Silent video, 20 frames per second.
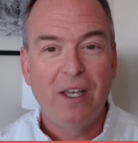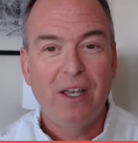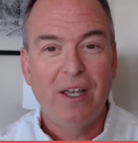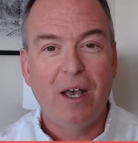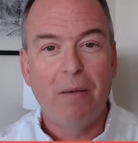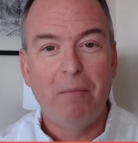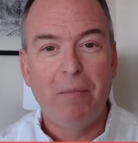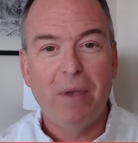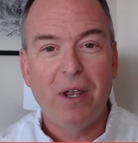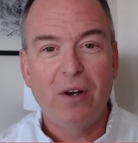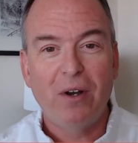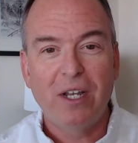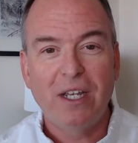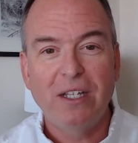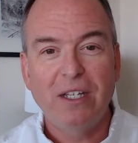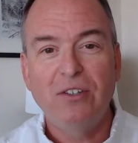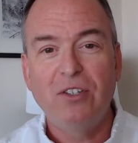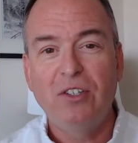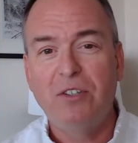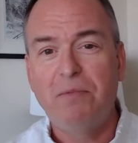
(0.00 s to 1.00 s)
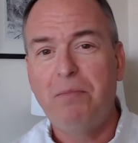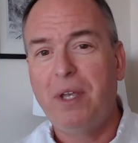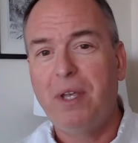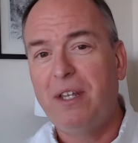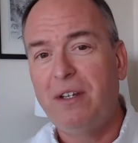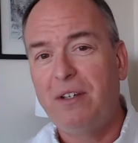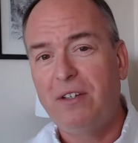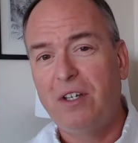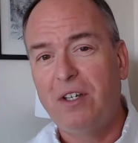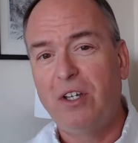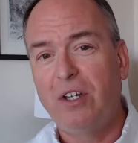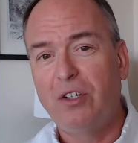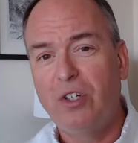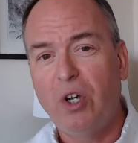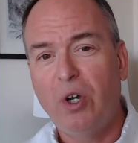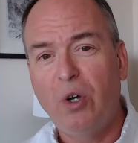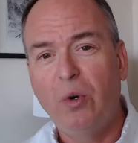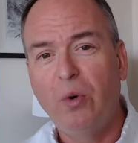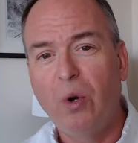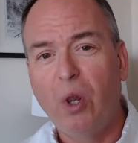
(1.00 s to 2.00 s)
Americans spent a
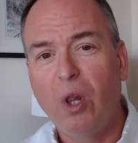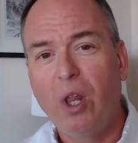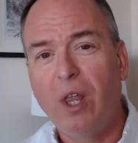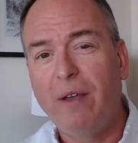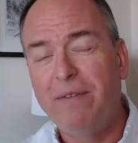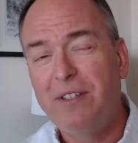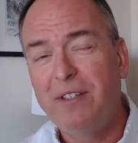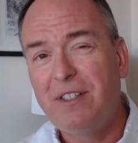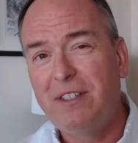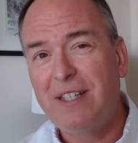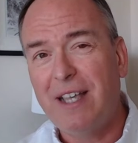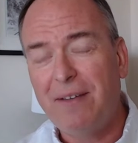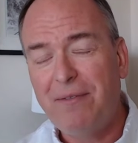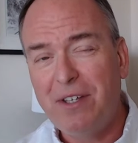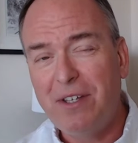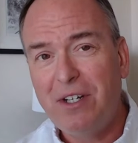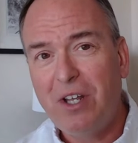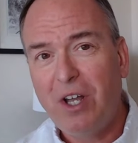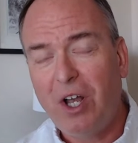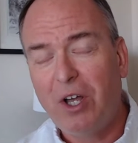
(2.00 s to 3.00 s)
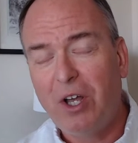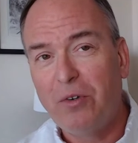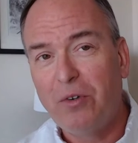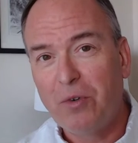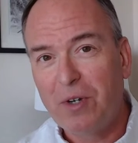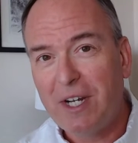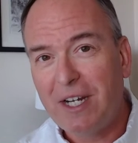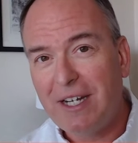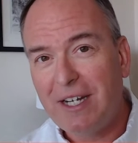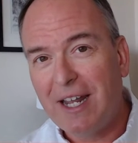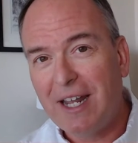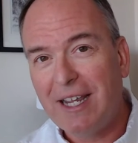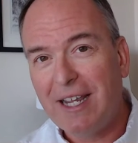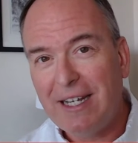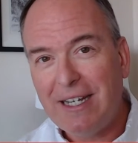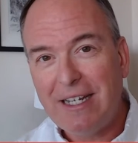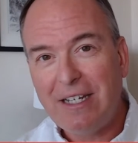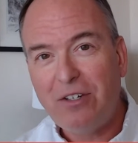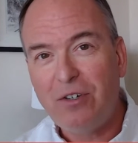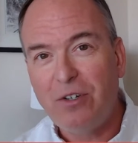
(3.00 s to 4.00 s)
total of
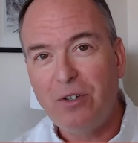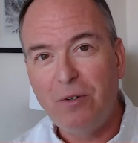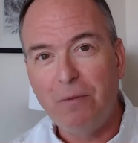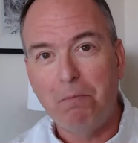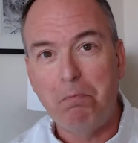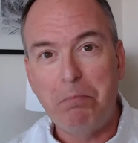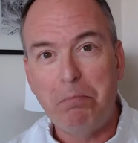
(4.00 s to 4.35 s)
$792